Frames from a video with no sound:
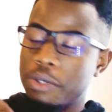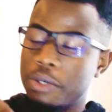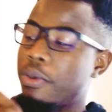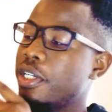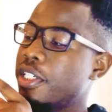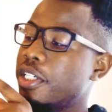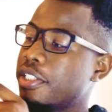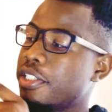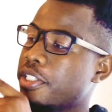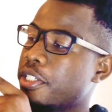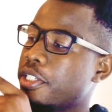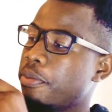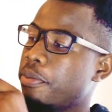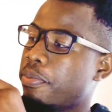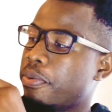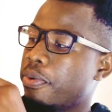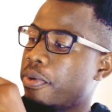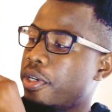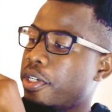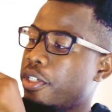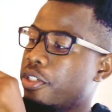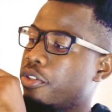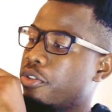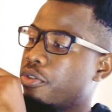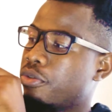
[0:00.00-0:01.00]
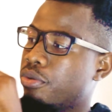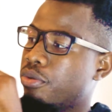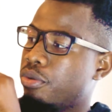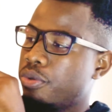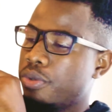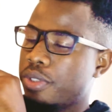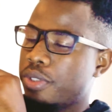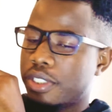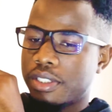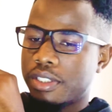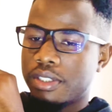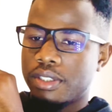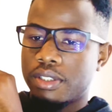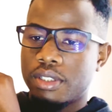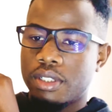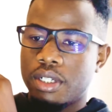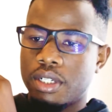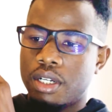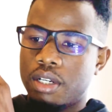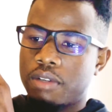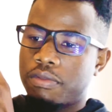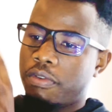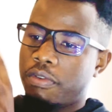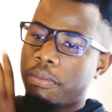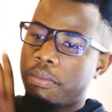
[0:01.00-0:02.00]
want to separate Groot
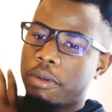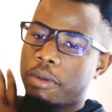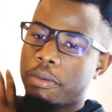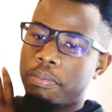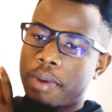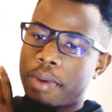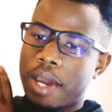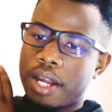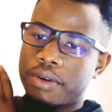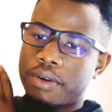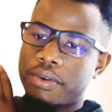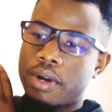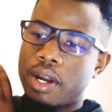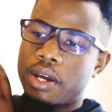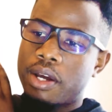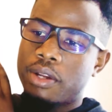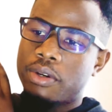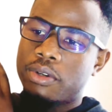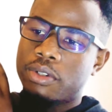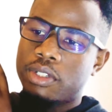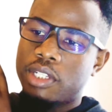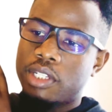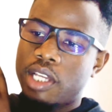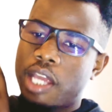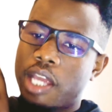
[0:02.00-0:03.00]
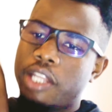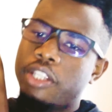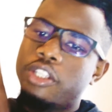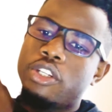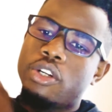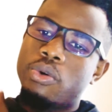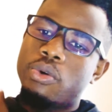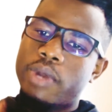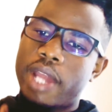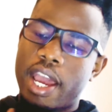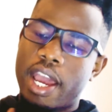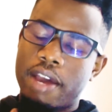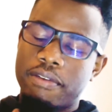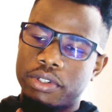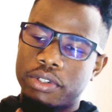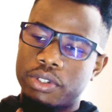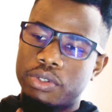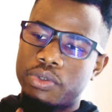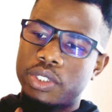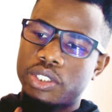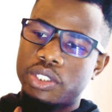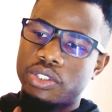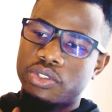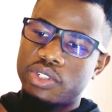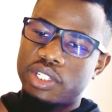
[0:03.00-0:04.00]
from the background and you don't have a
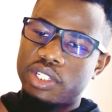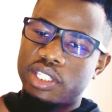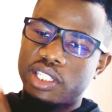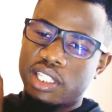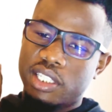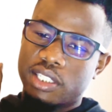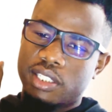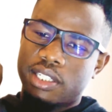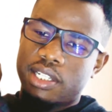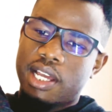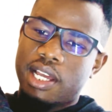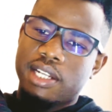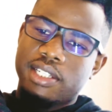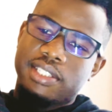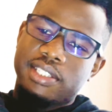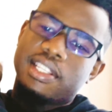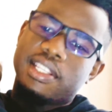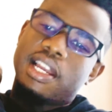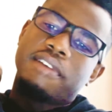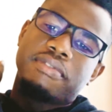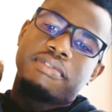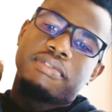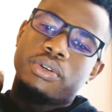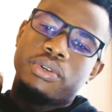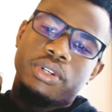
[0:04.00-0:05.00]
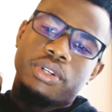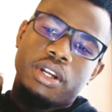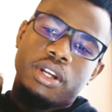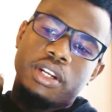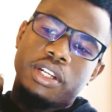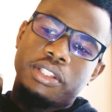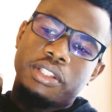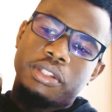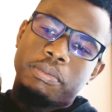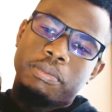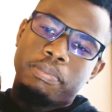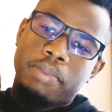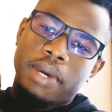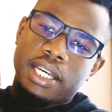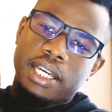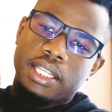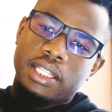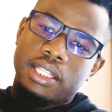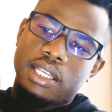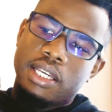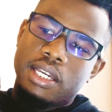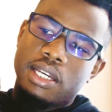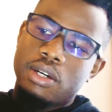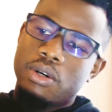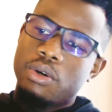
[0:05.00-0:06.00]
green screen. There's a lot of stuff going on at the back
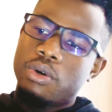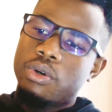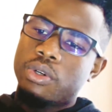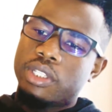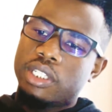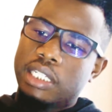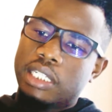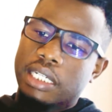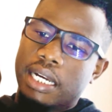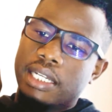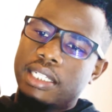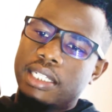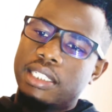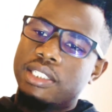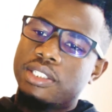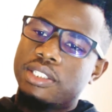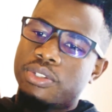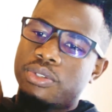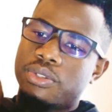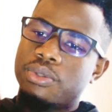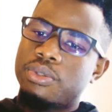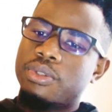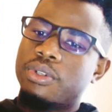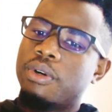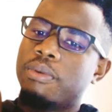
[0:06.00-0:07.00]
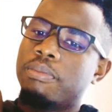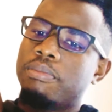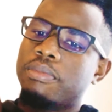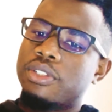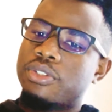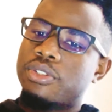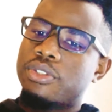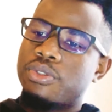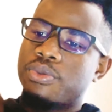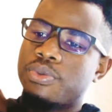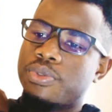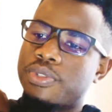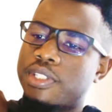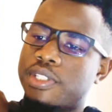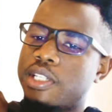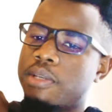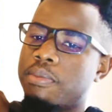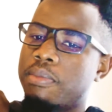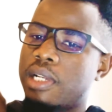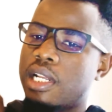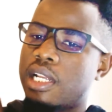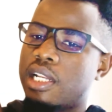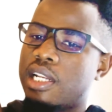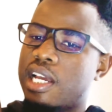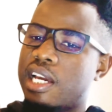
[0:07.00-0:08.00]
there, or the color is too
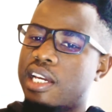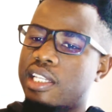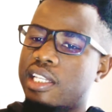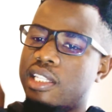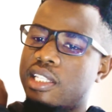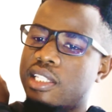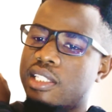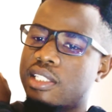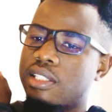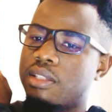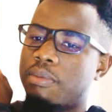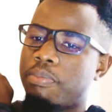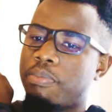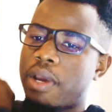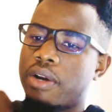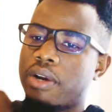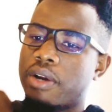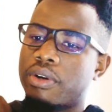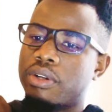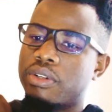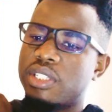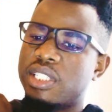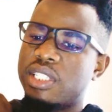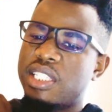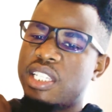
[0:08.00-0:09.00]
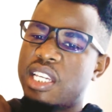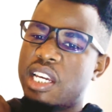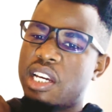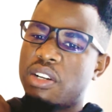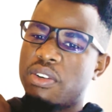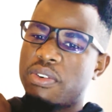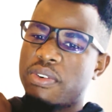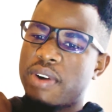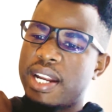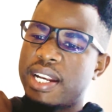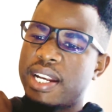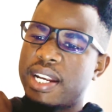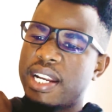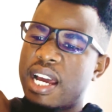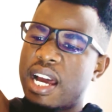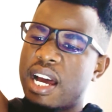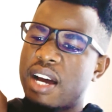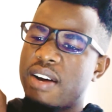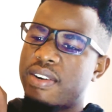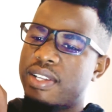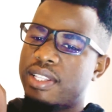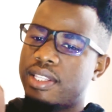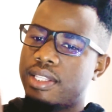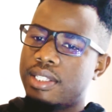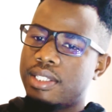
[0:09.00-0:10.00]
similar. Like the background is yellow right
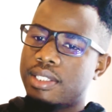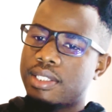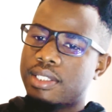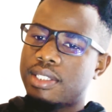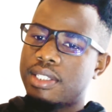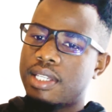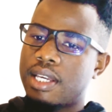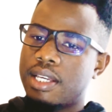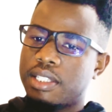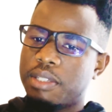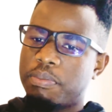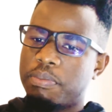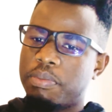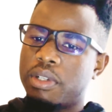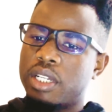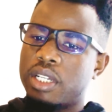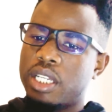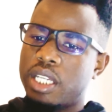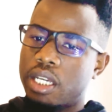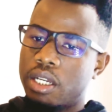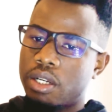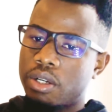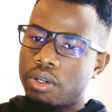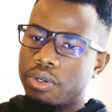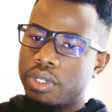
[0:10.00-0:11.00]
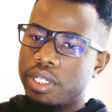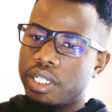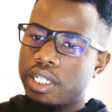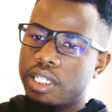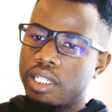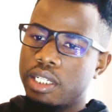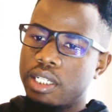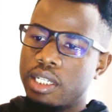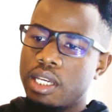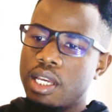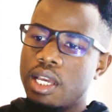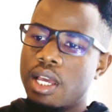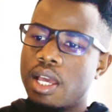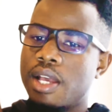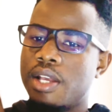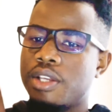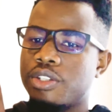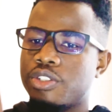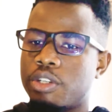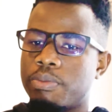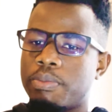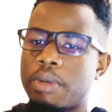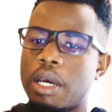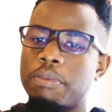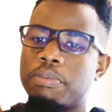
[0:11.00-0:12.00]
now and this has a bit of yellow in it,
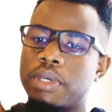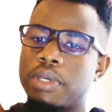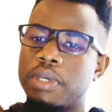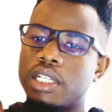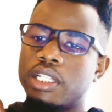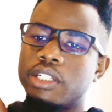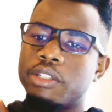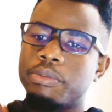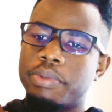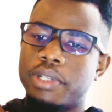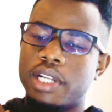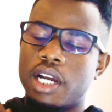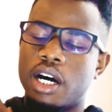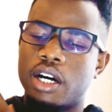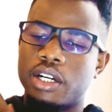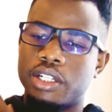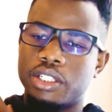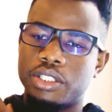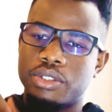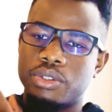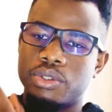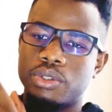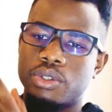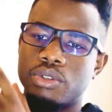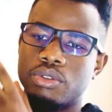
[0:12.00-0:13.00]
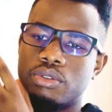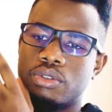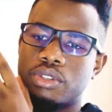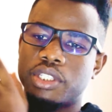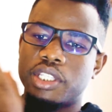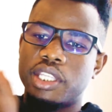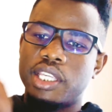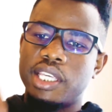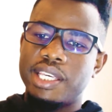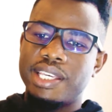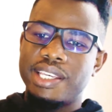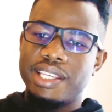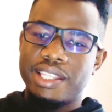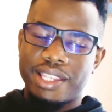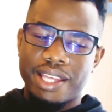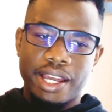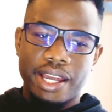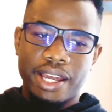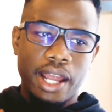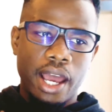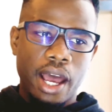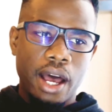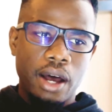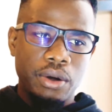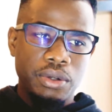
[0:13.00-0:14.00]
so it might be a little bit harder to key
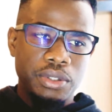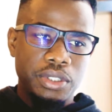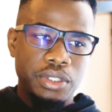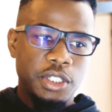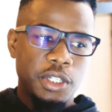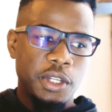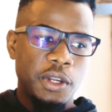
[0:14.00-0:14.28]
that out.